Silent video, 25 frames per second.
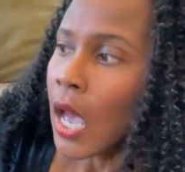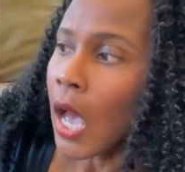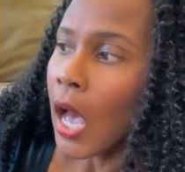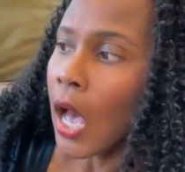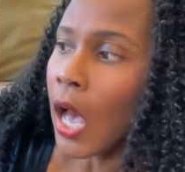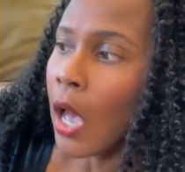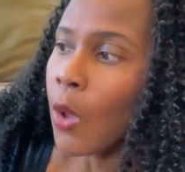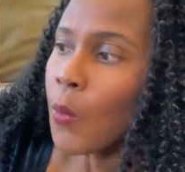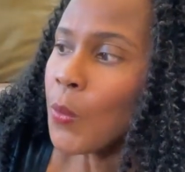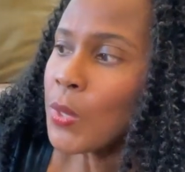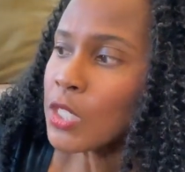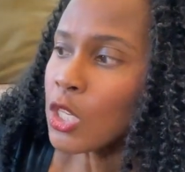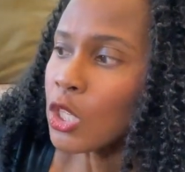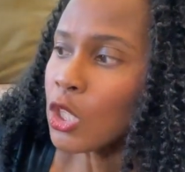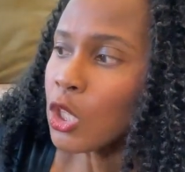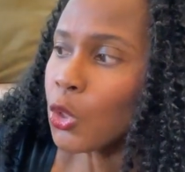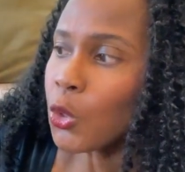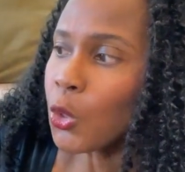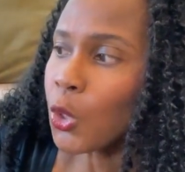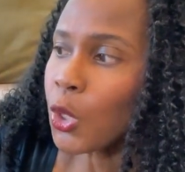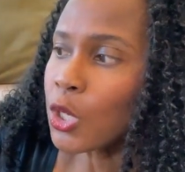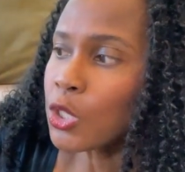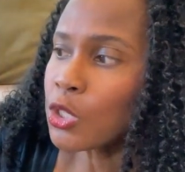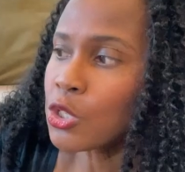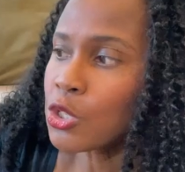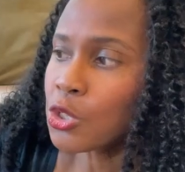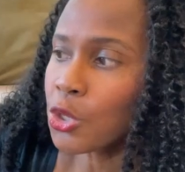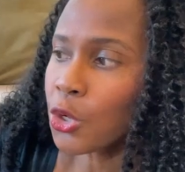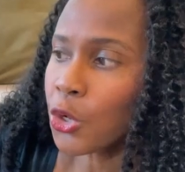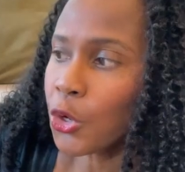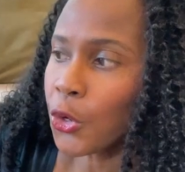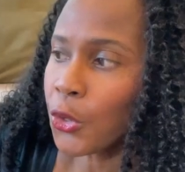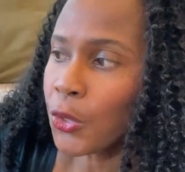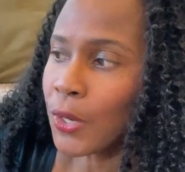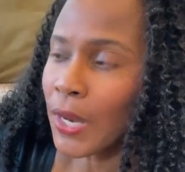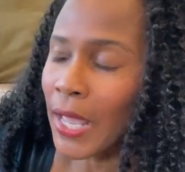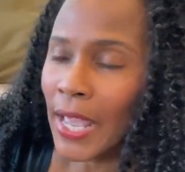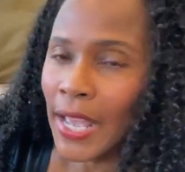I was a little
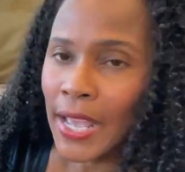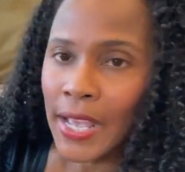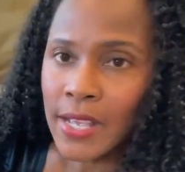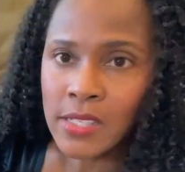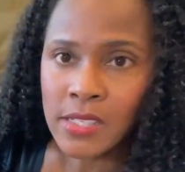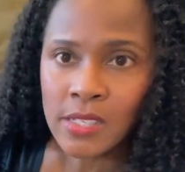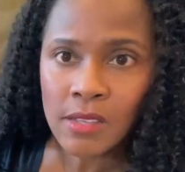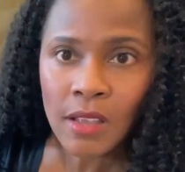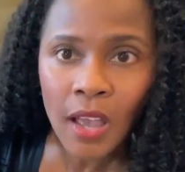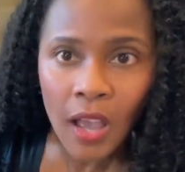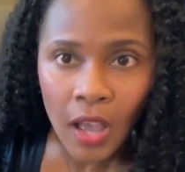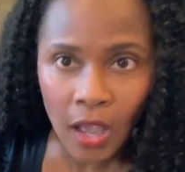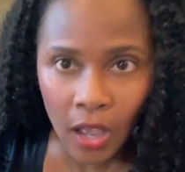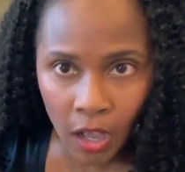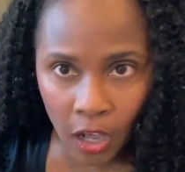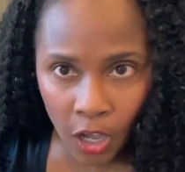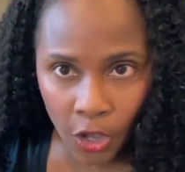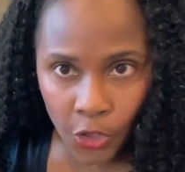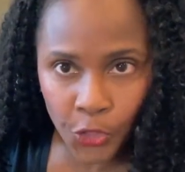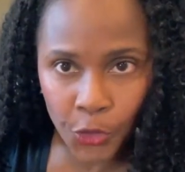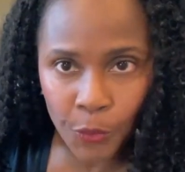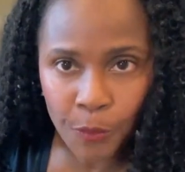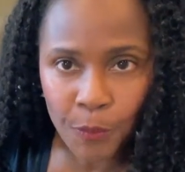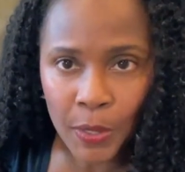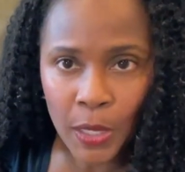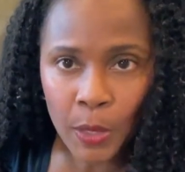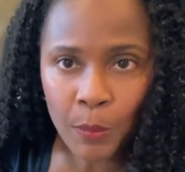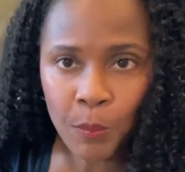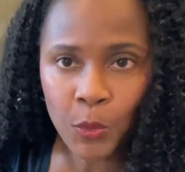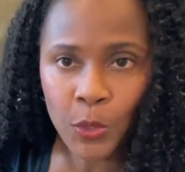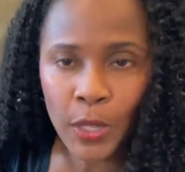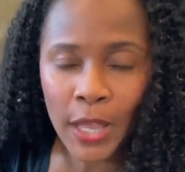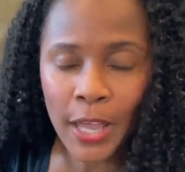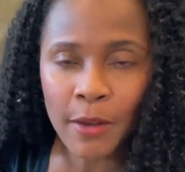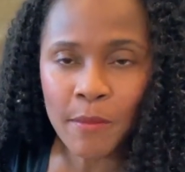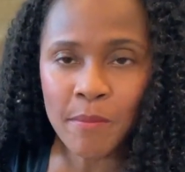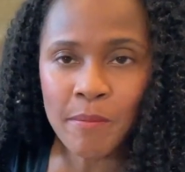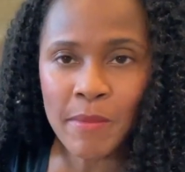concerned as other people
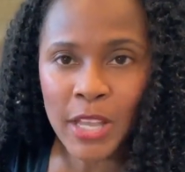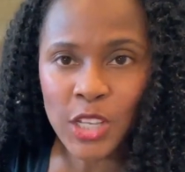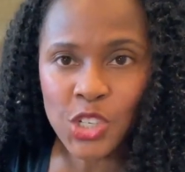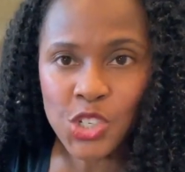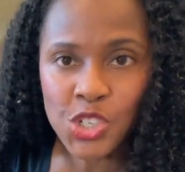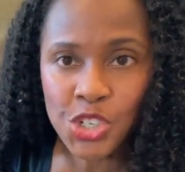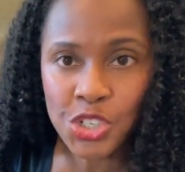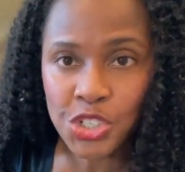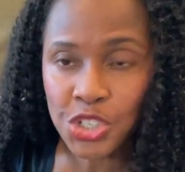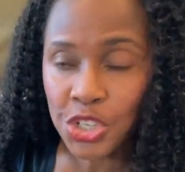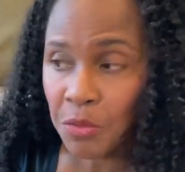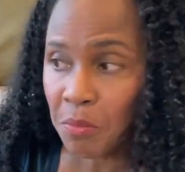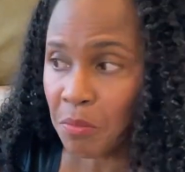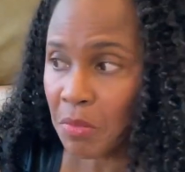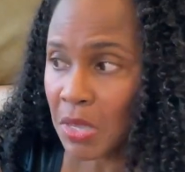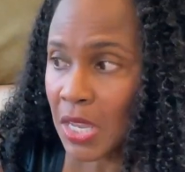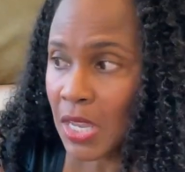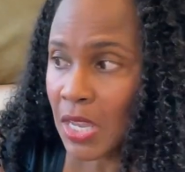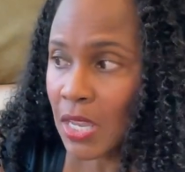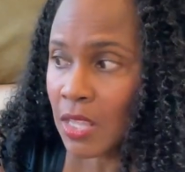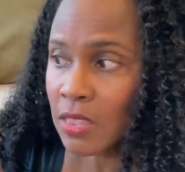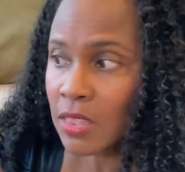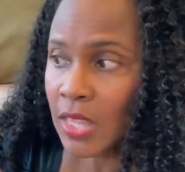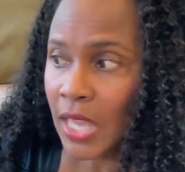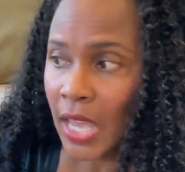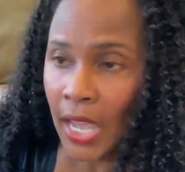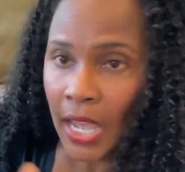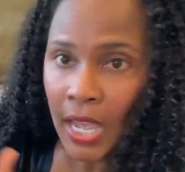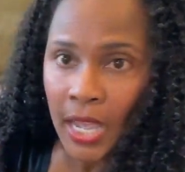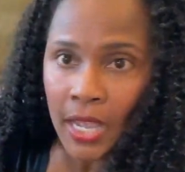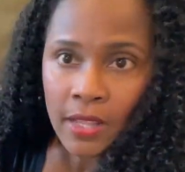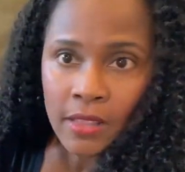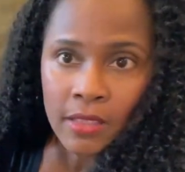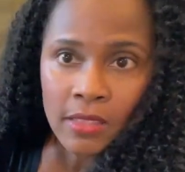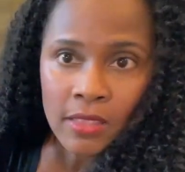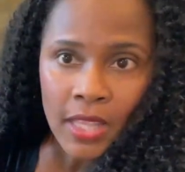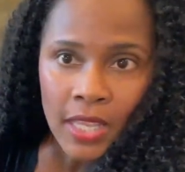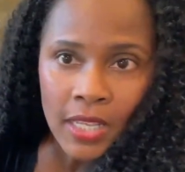had mentioned to me
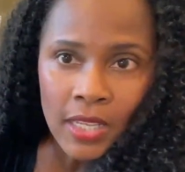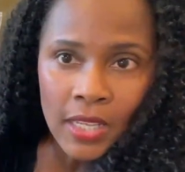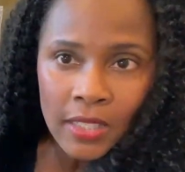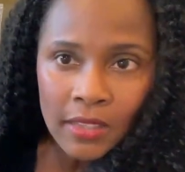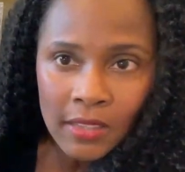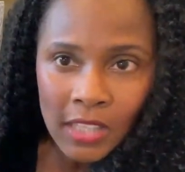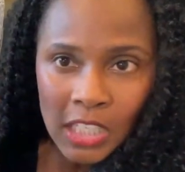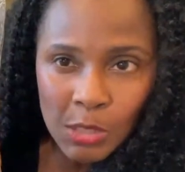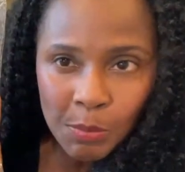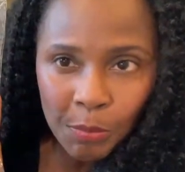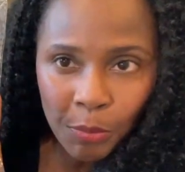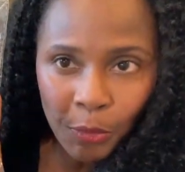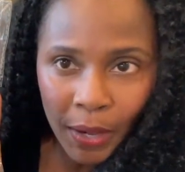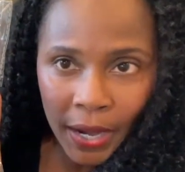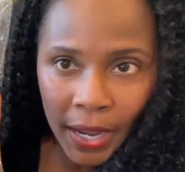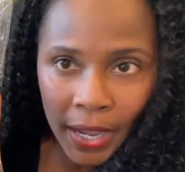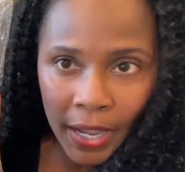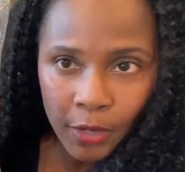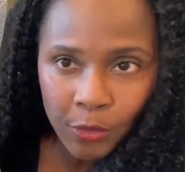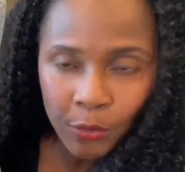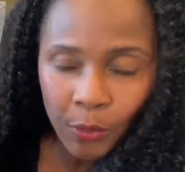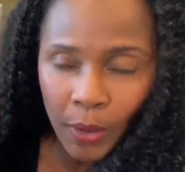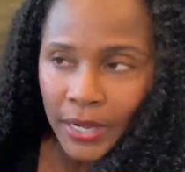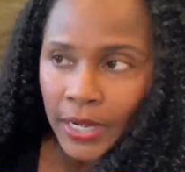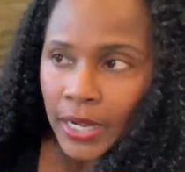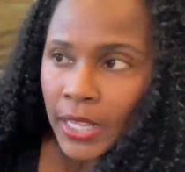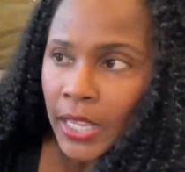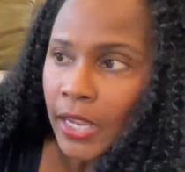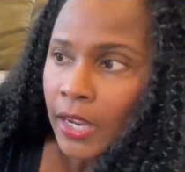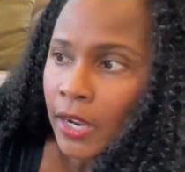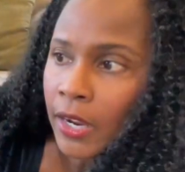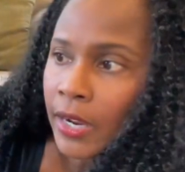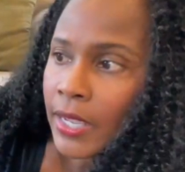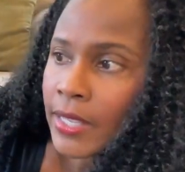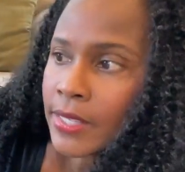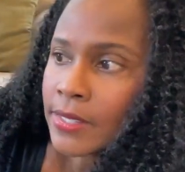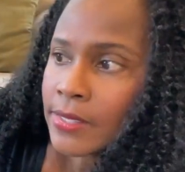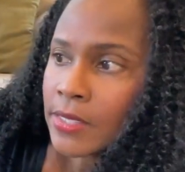that they, this brand right
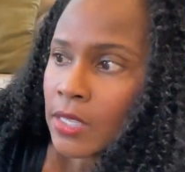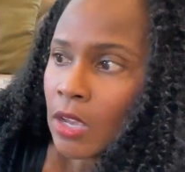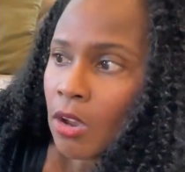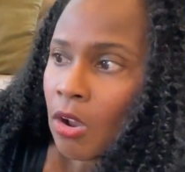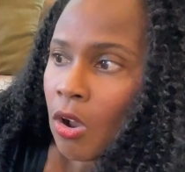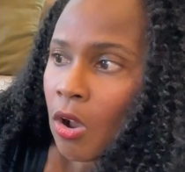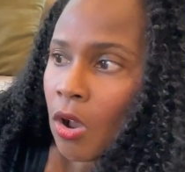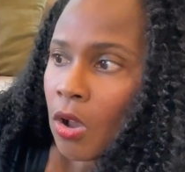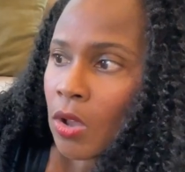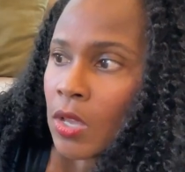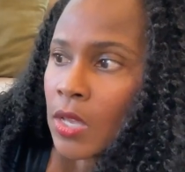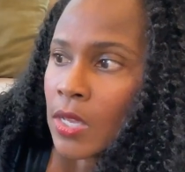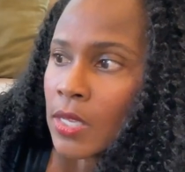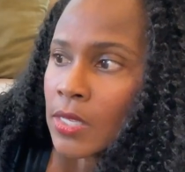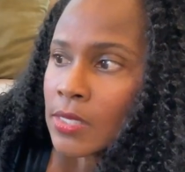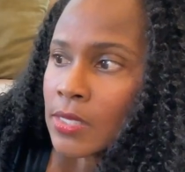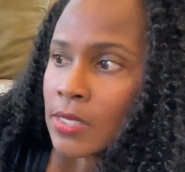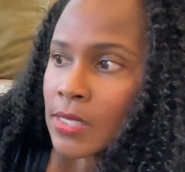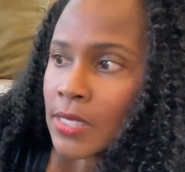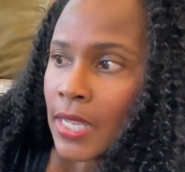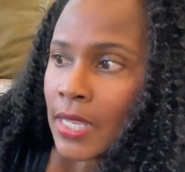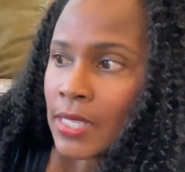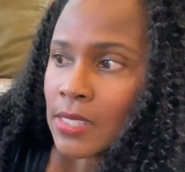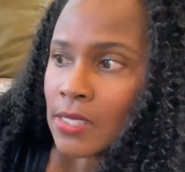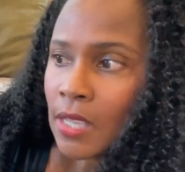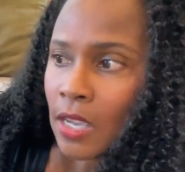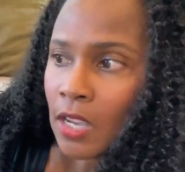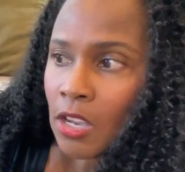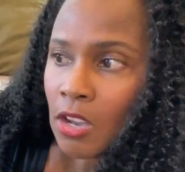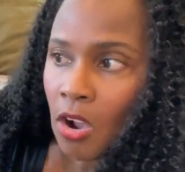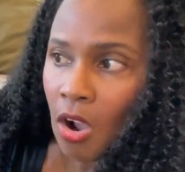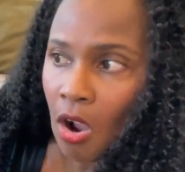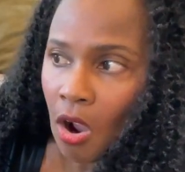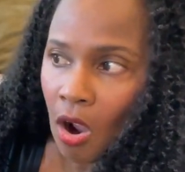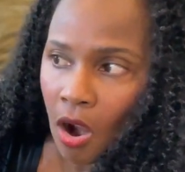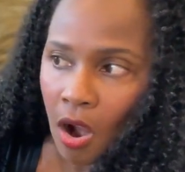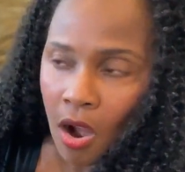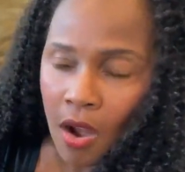here is called
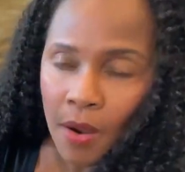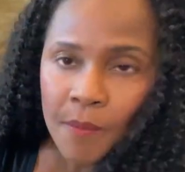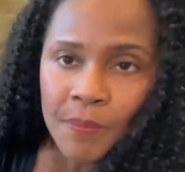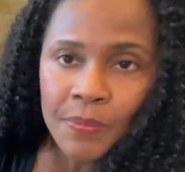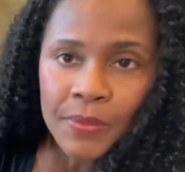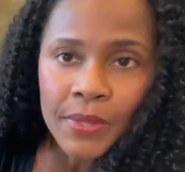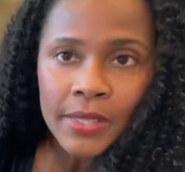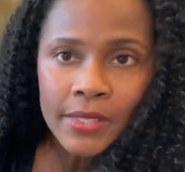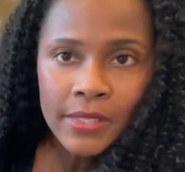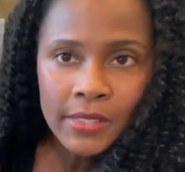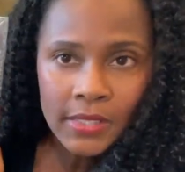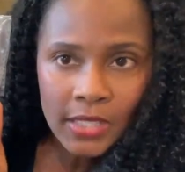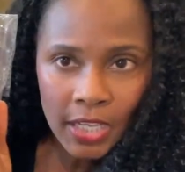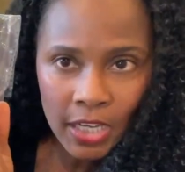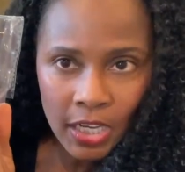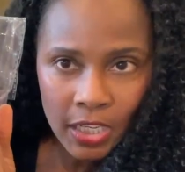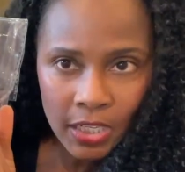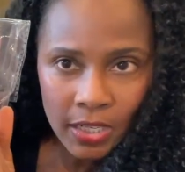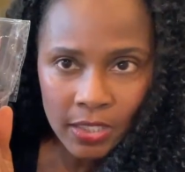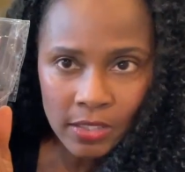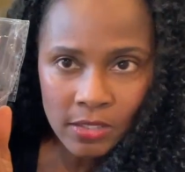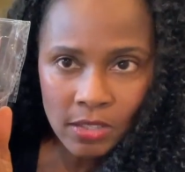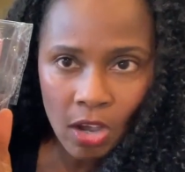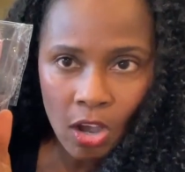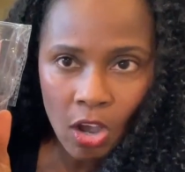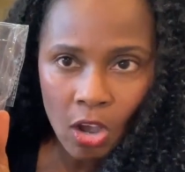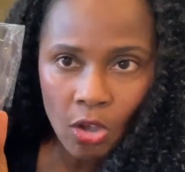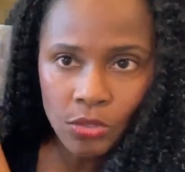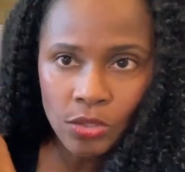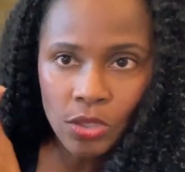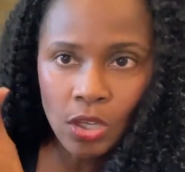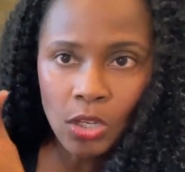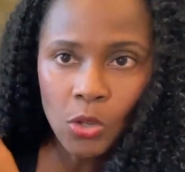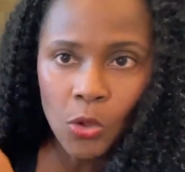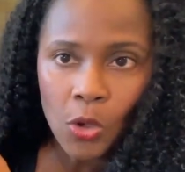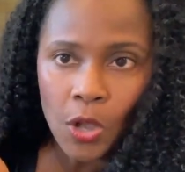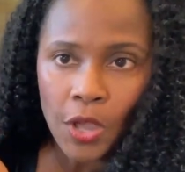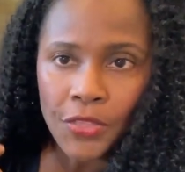Sigzagor Teen Adult
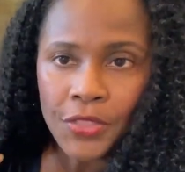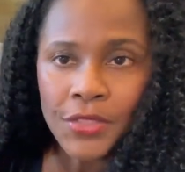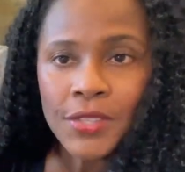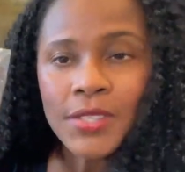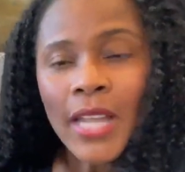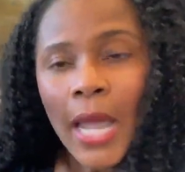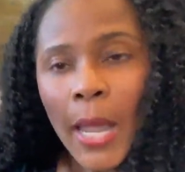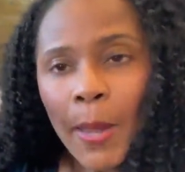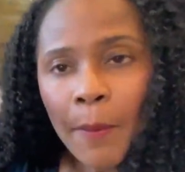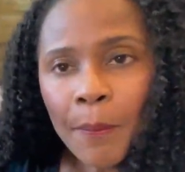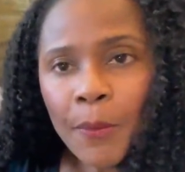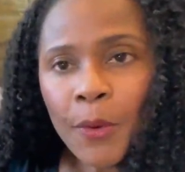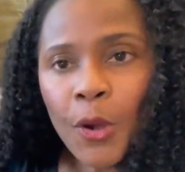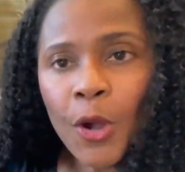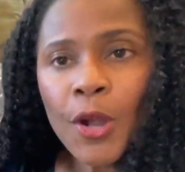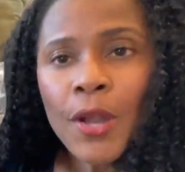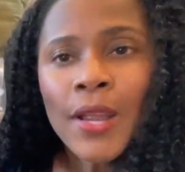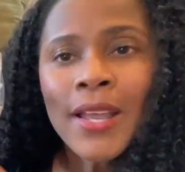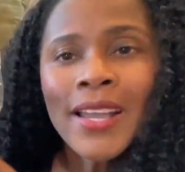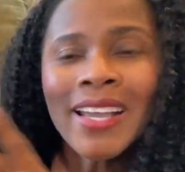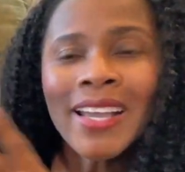Cloth Diaper.